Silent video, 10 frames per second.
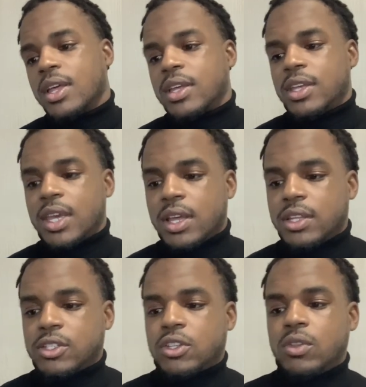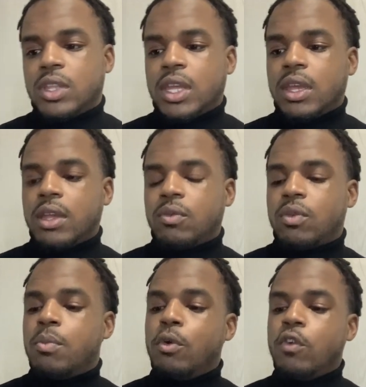Yeah, so then we
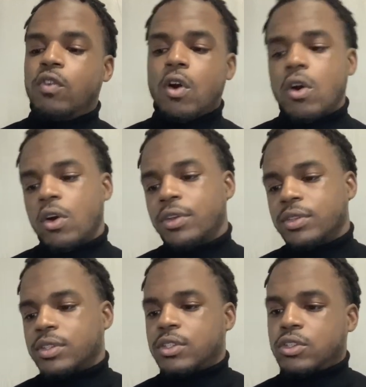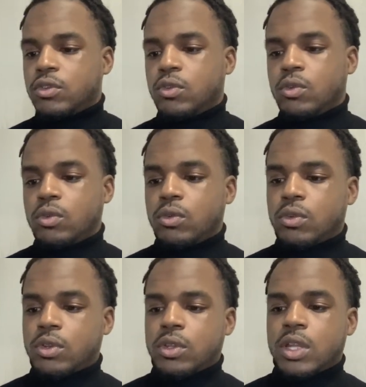move on to
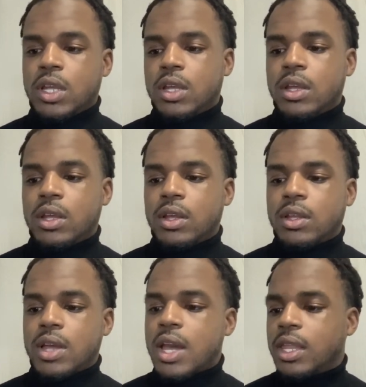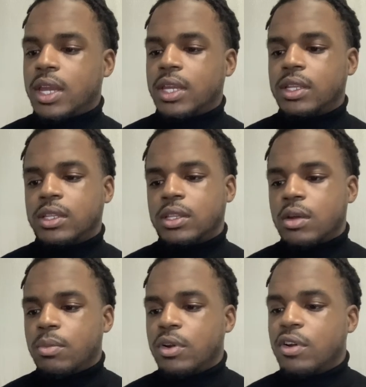highlight
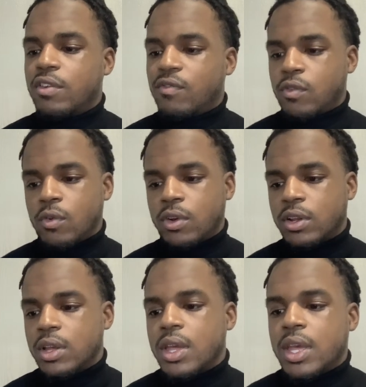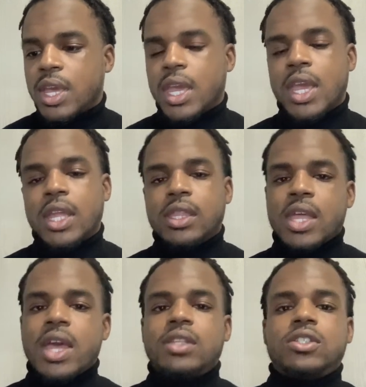number 4, and
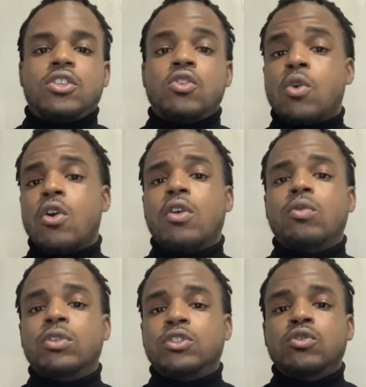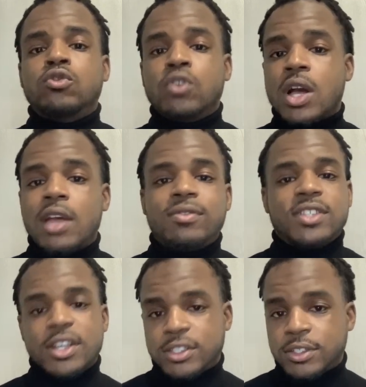that's "You Aren't What You Drive"
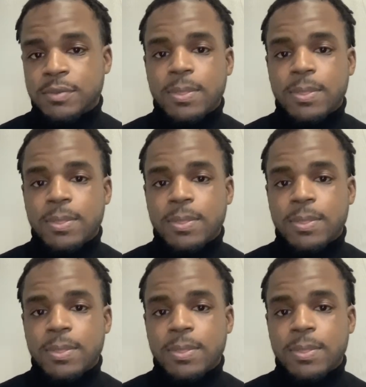section.